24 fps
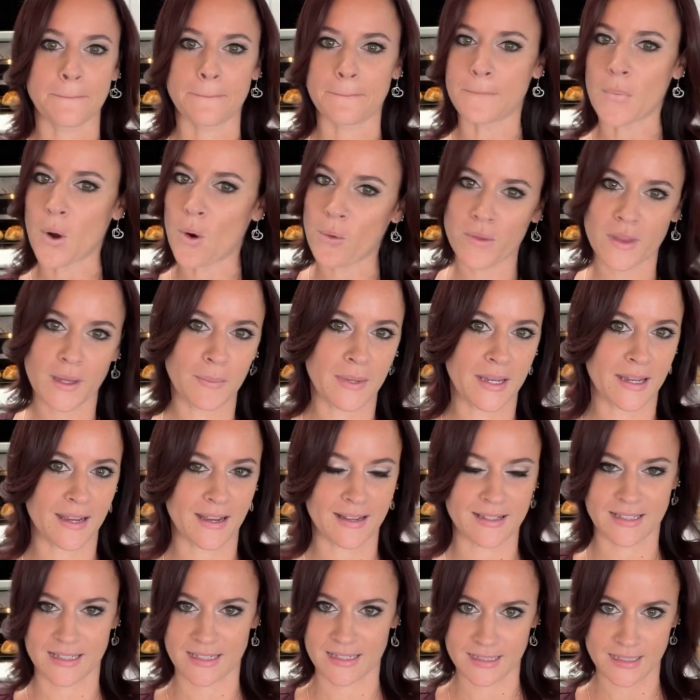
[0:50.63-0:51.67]
only
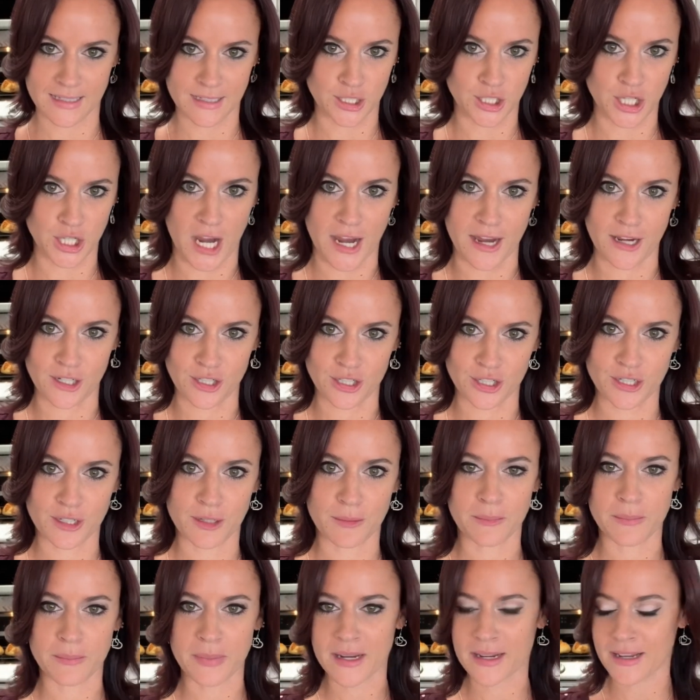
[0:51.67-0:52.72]
because this is a change,
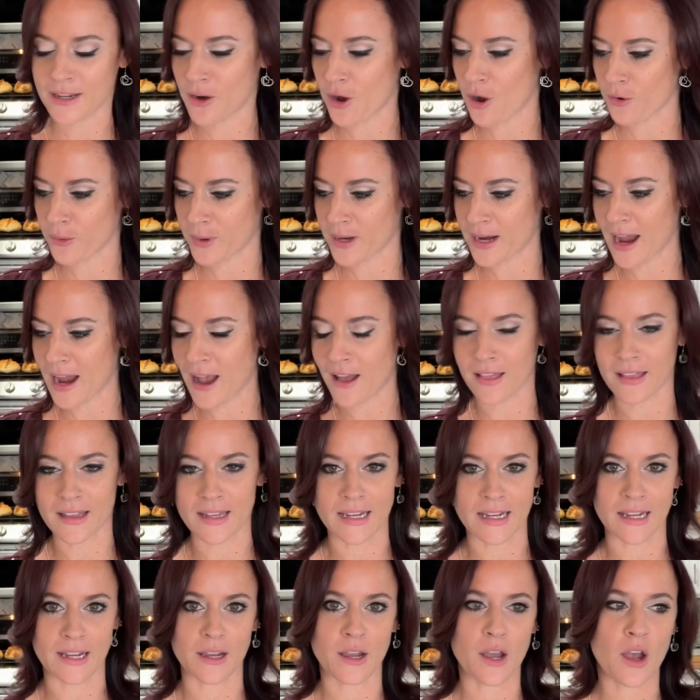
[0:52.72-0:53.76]
but in all
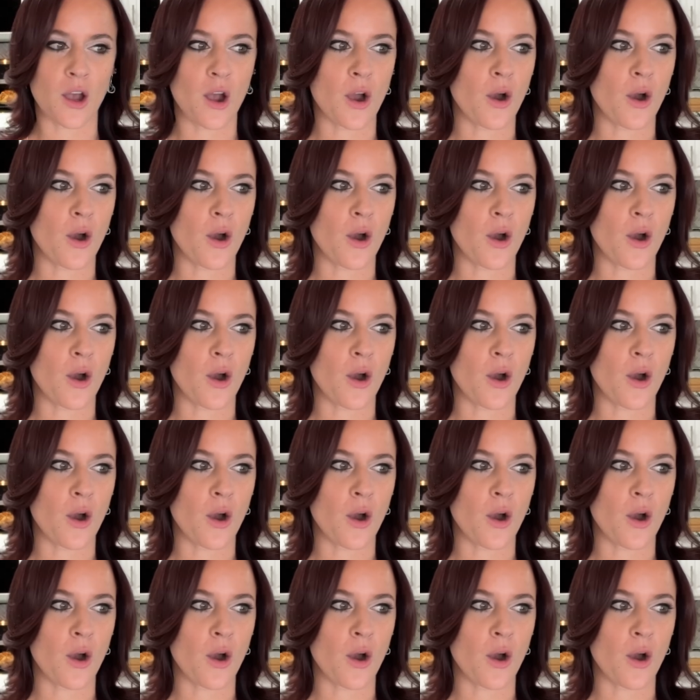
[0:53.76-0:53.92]
reality,